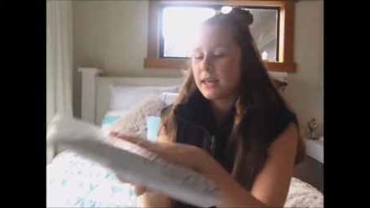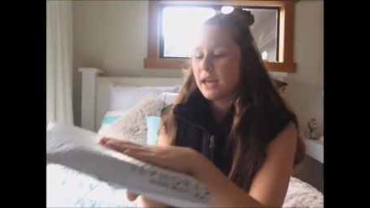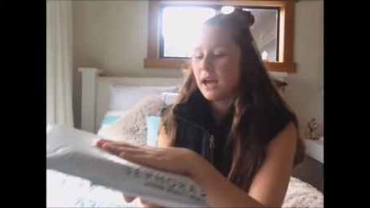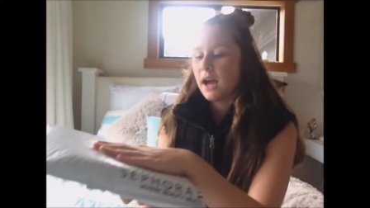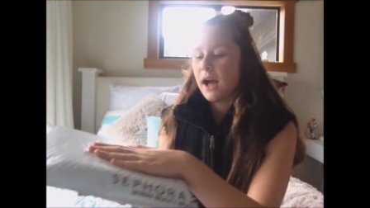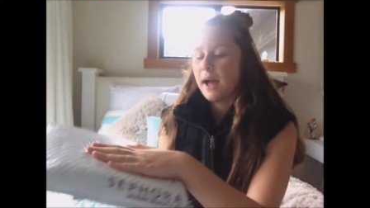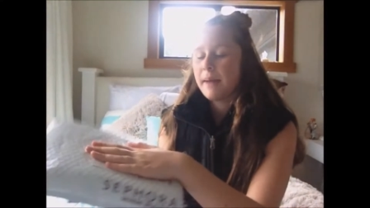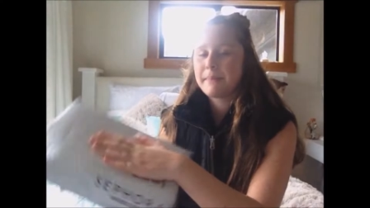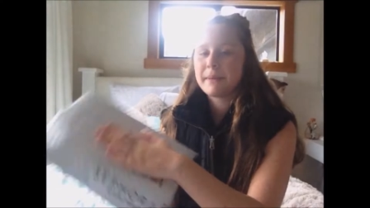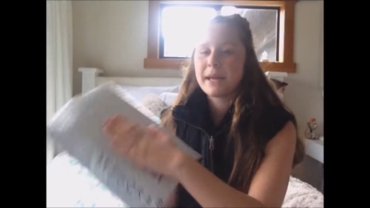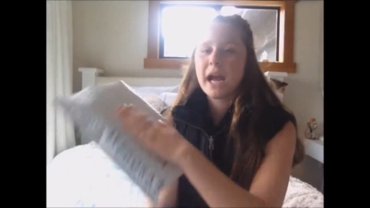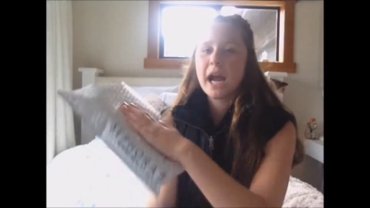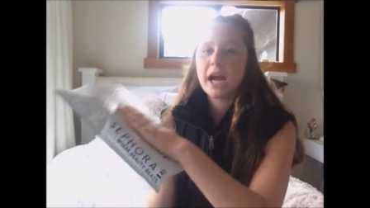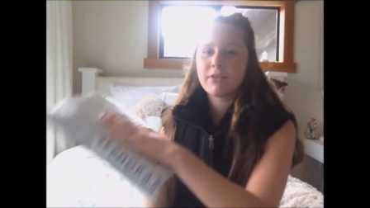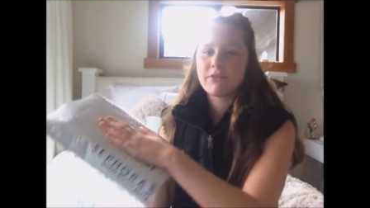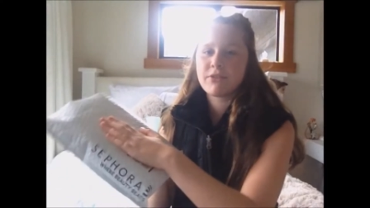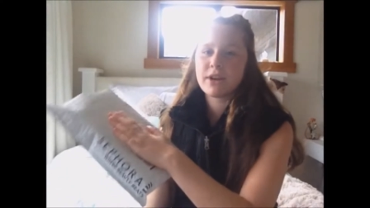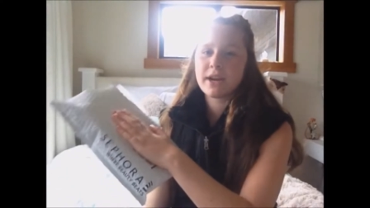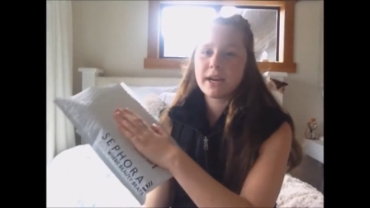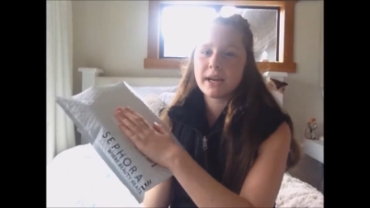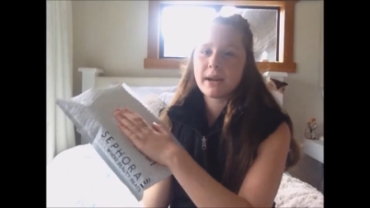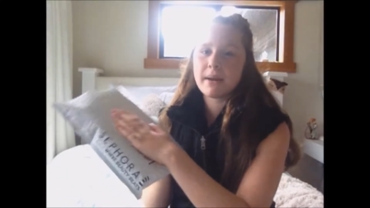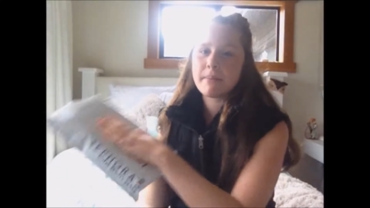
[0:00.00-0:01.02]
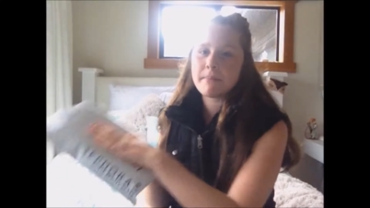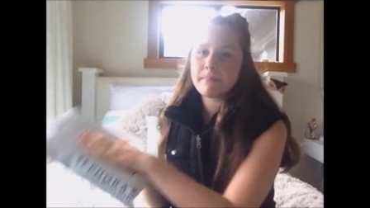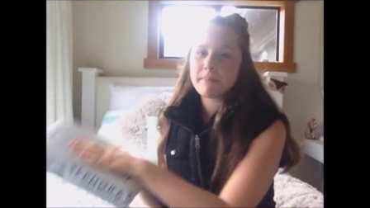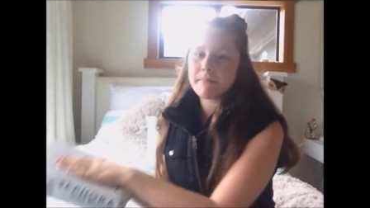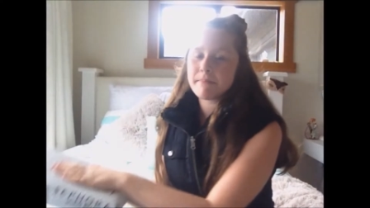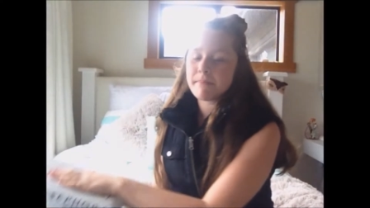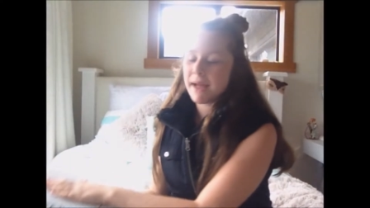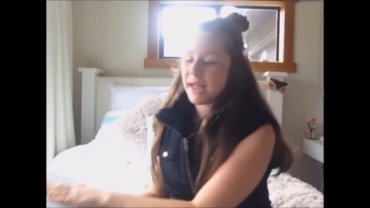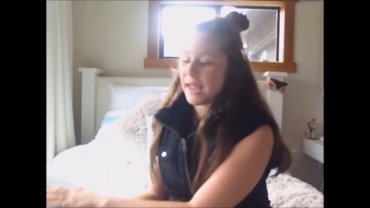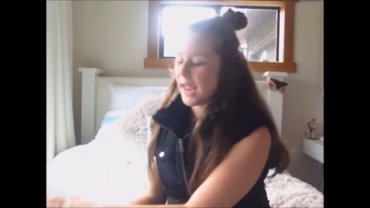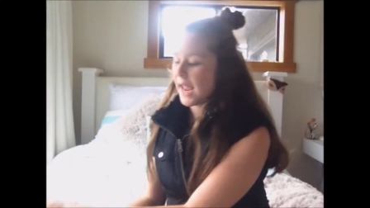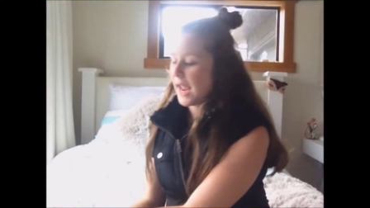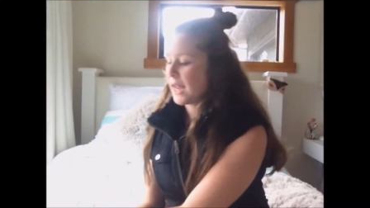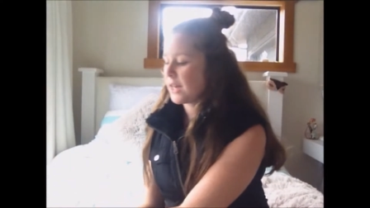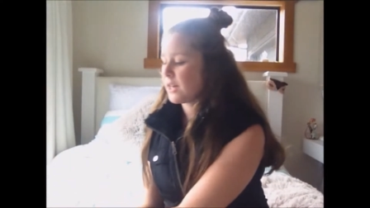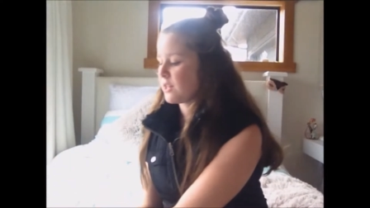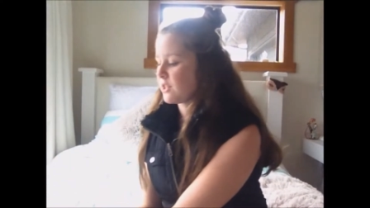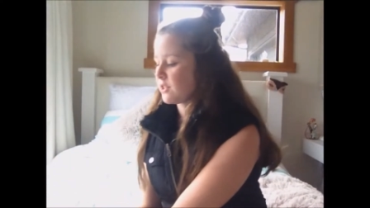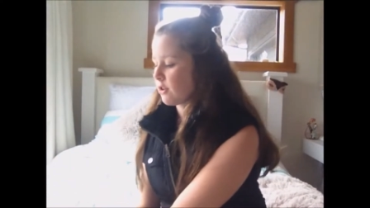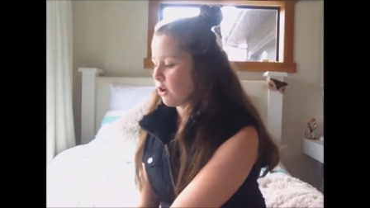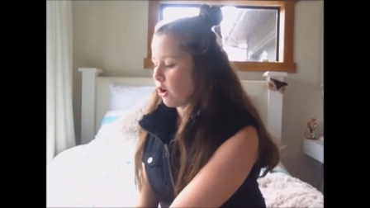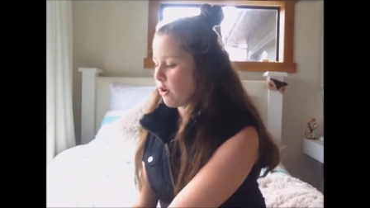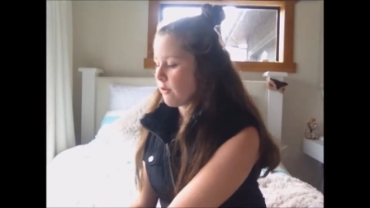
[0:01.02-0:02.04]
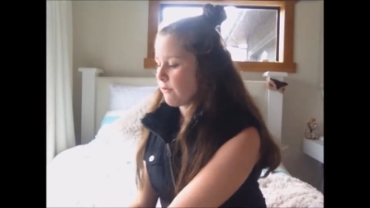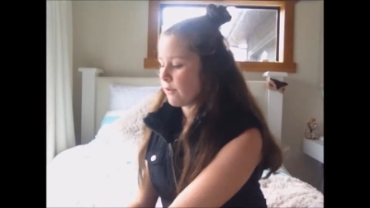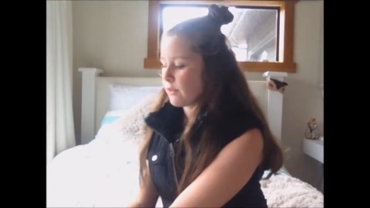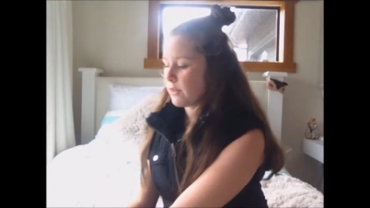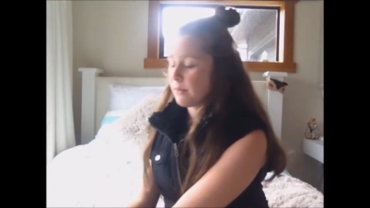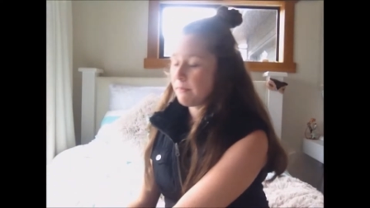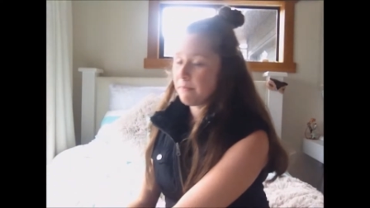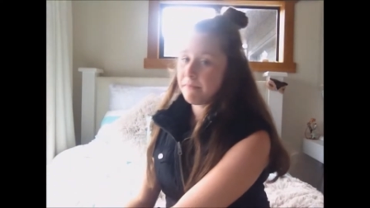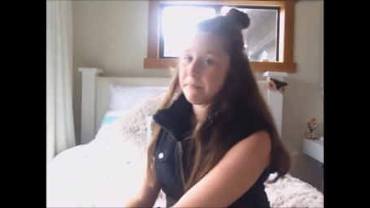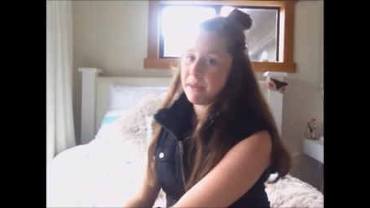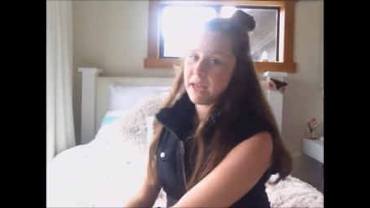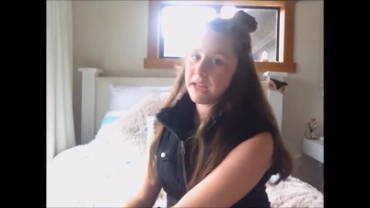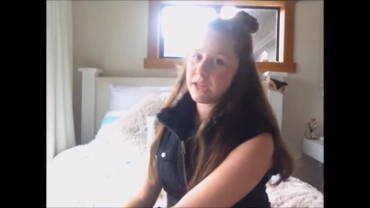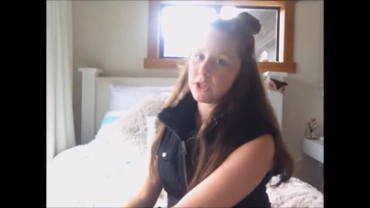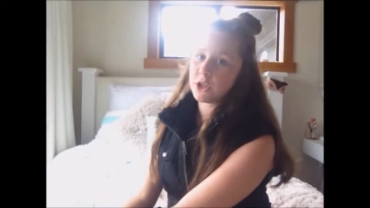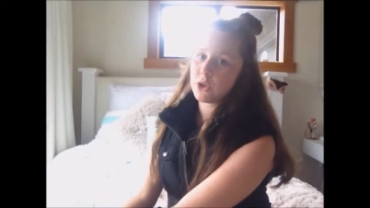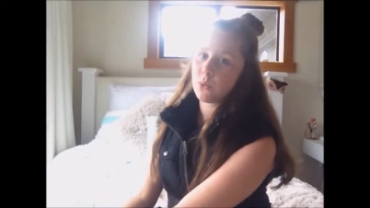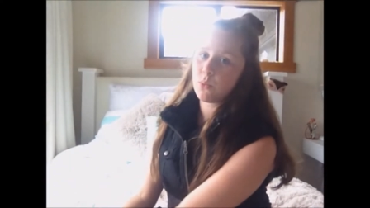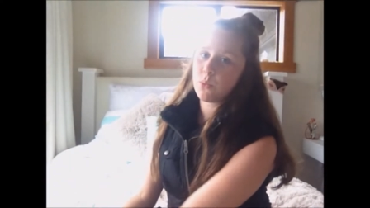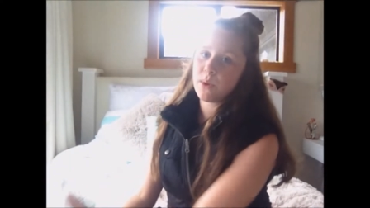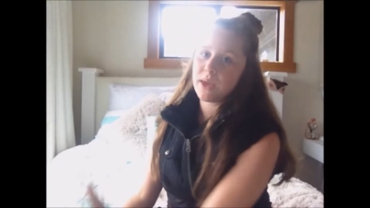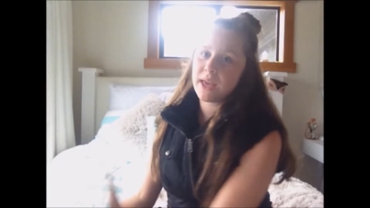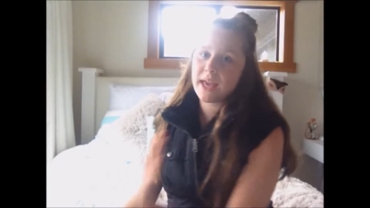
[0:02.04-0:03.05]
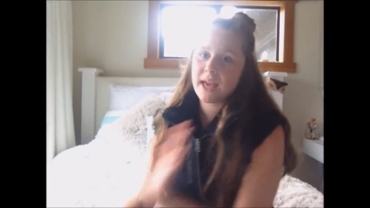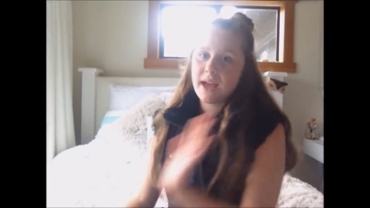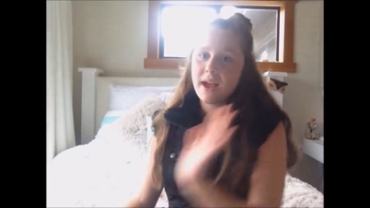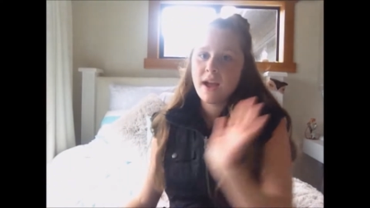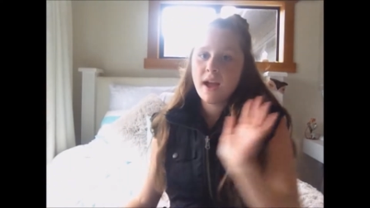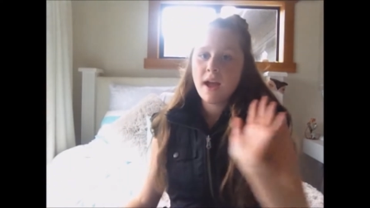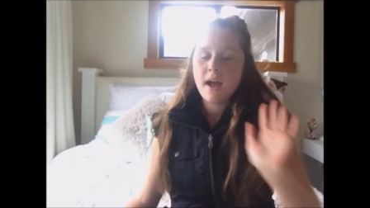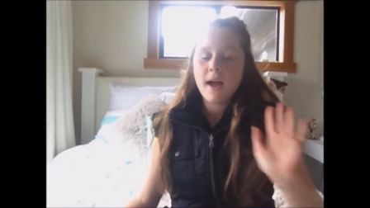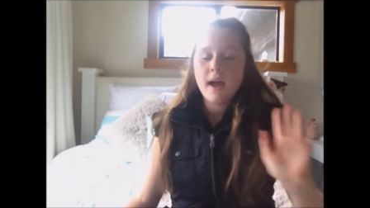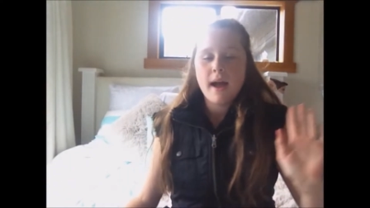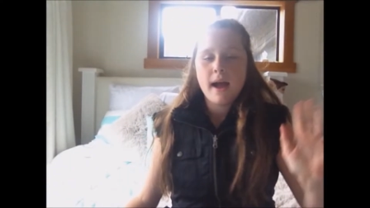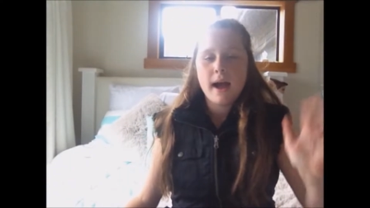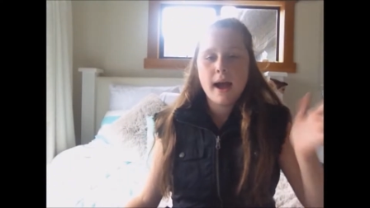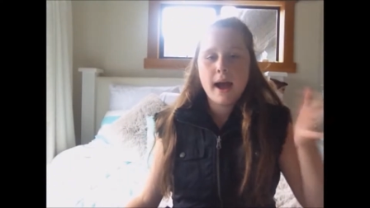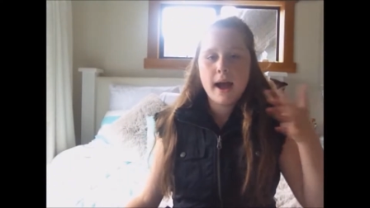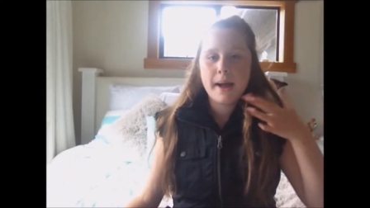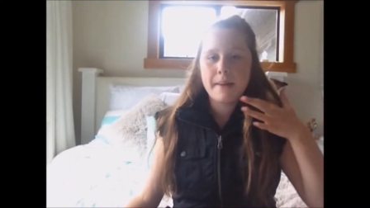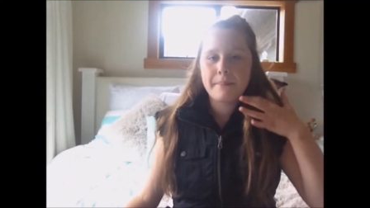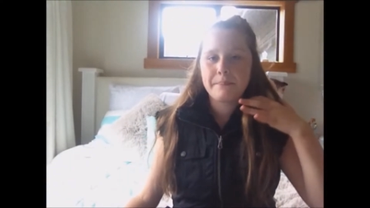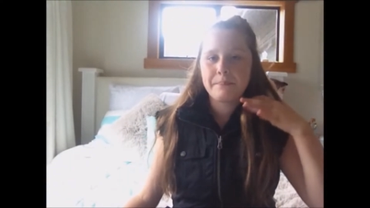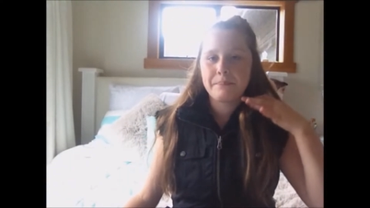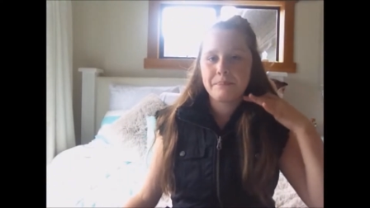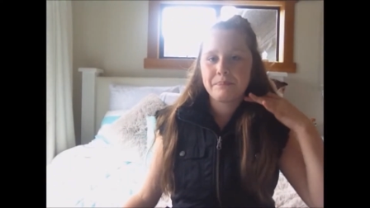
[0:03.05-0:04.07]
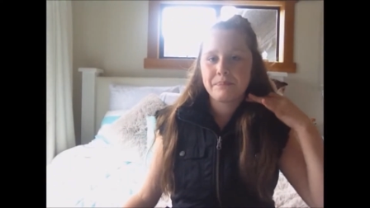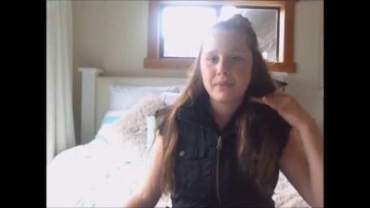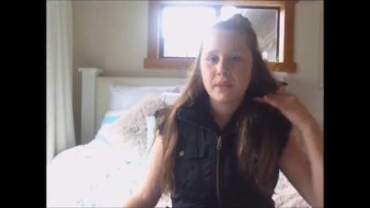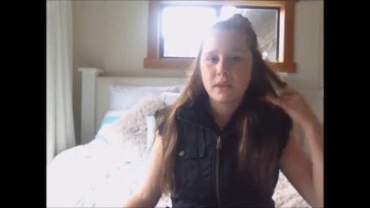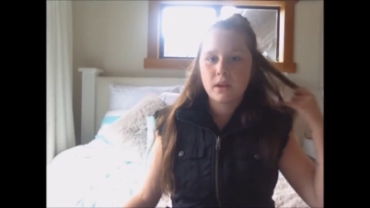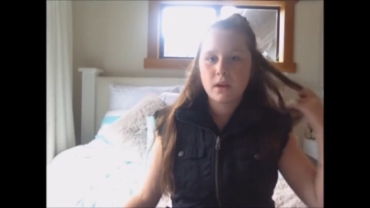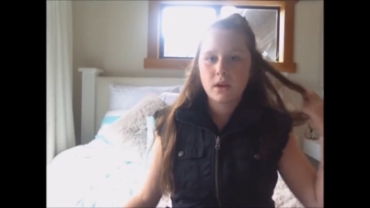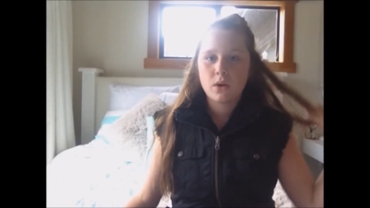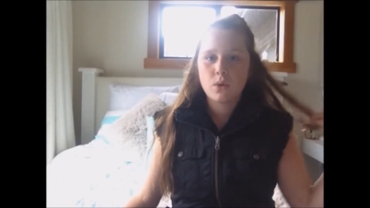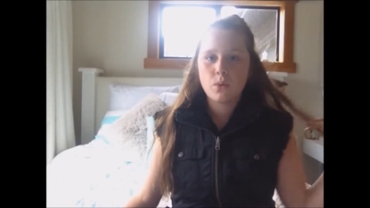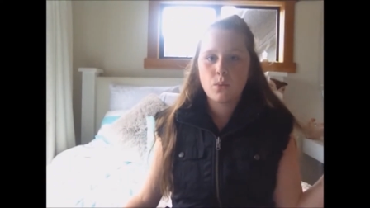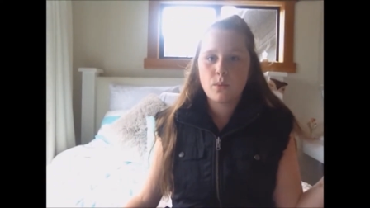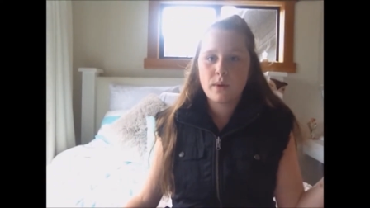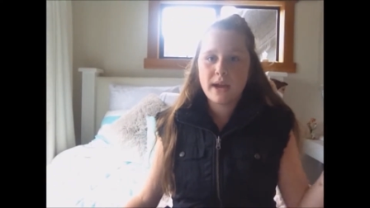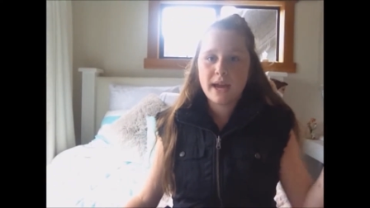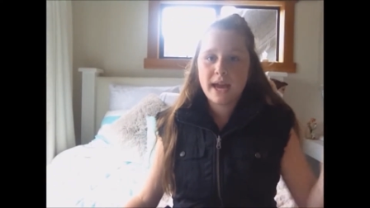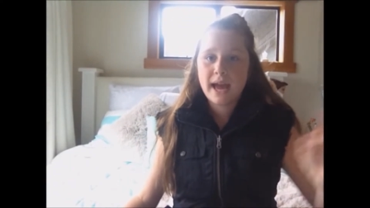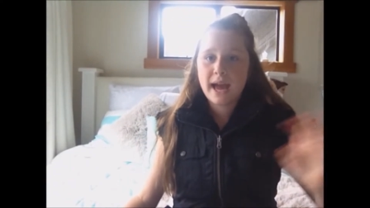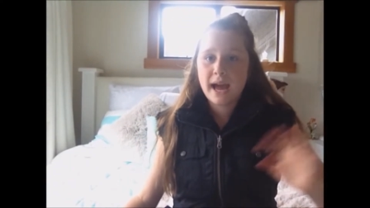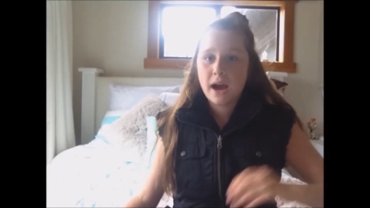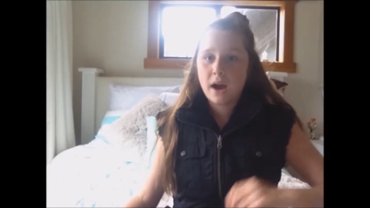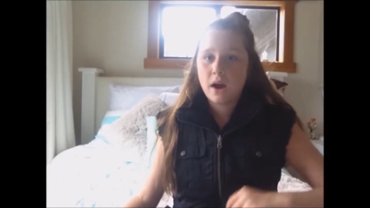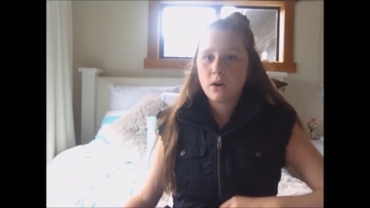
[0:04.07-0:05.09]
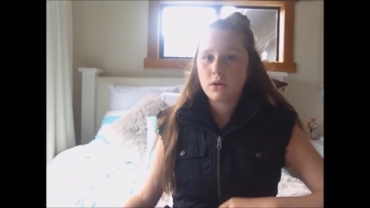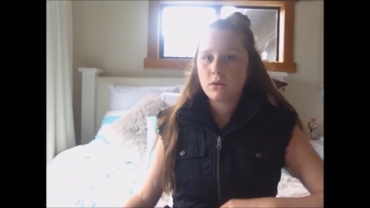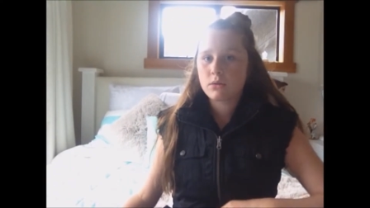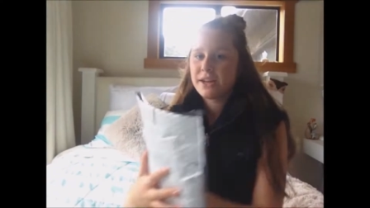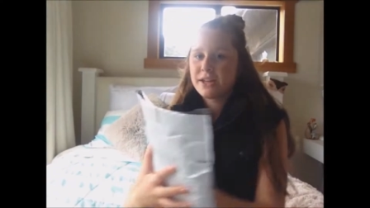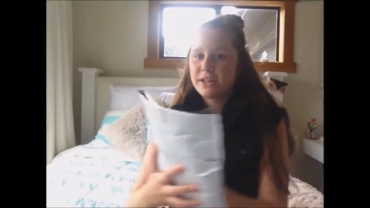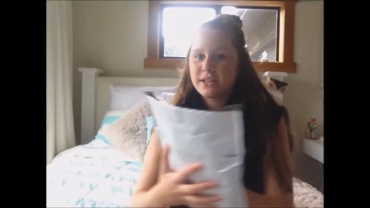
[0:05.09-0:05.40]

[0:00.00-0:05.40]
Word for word: yeah, I'm covering, my hand is over the bit where, um, where our,